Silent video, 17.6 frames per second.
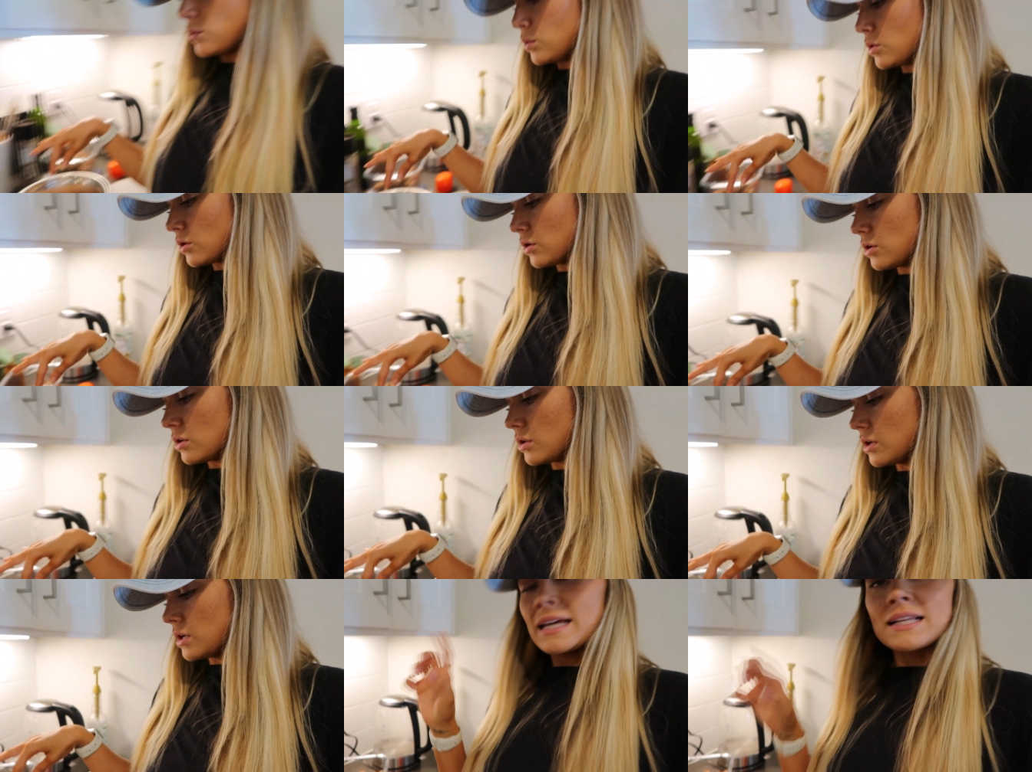
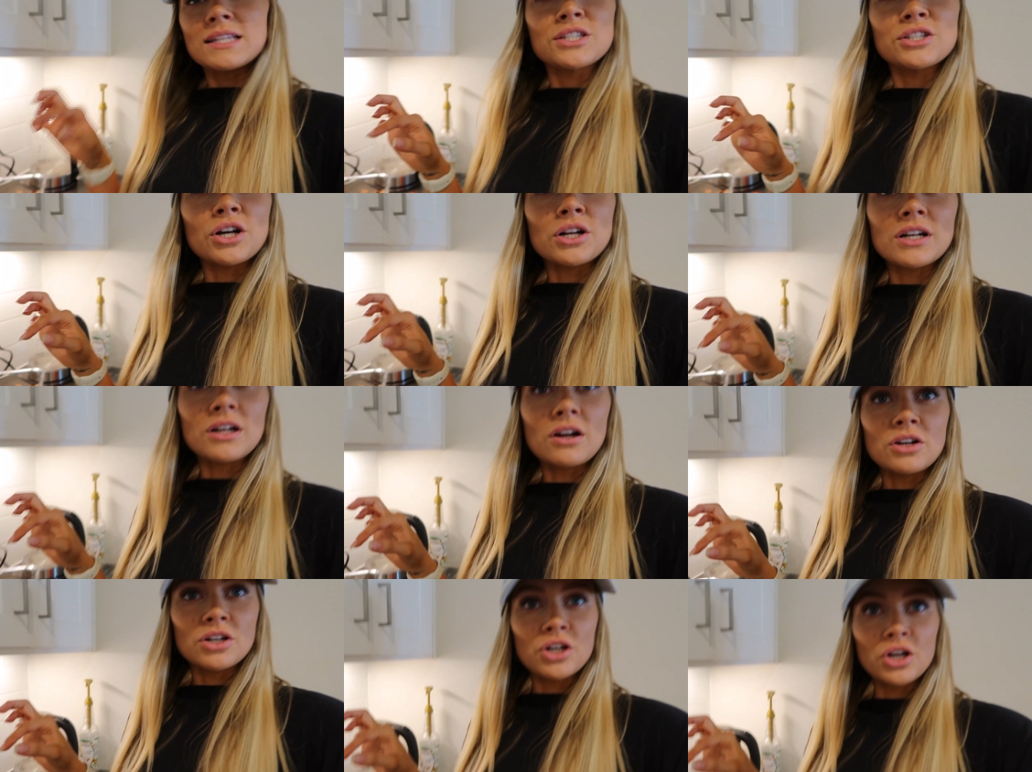we'll get
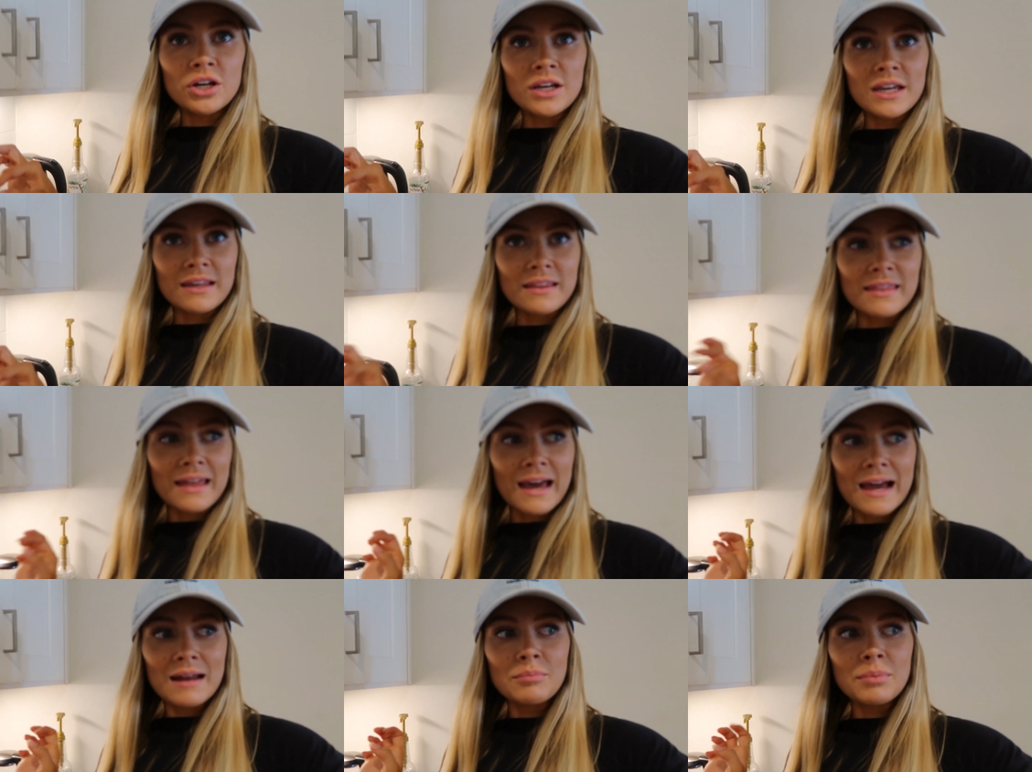started on cooking
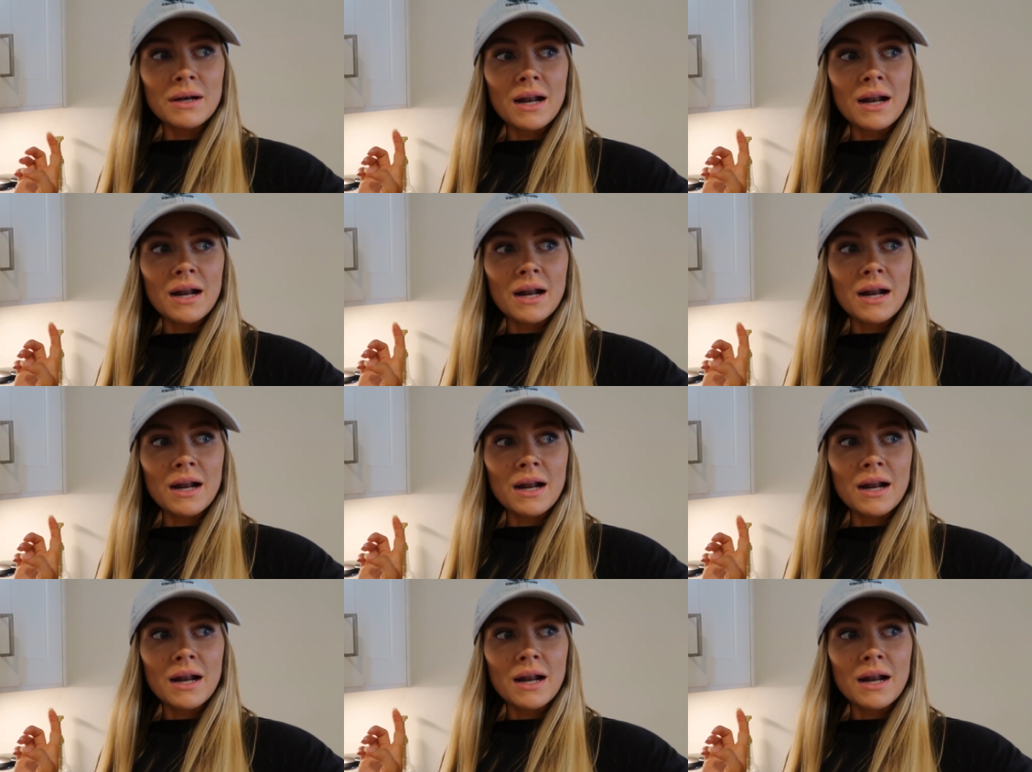that.